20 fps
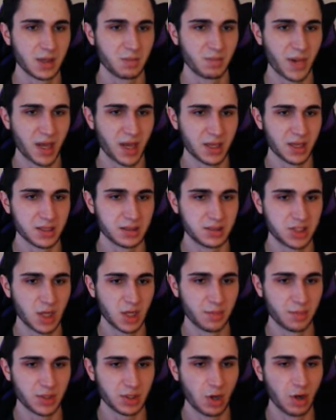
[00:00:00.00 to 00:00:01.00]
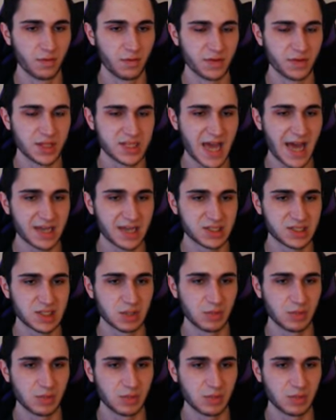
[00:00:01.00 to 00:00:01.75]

By jumping over the taxi,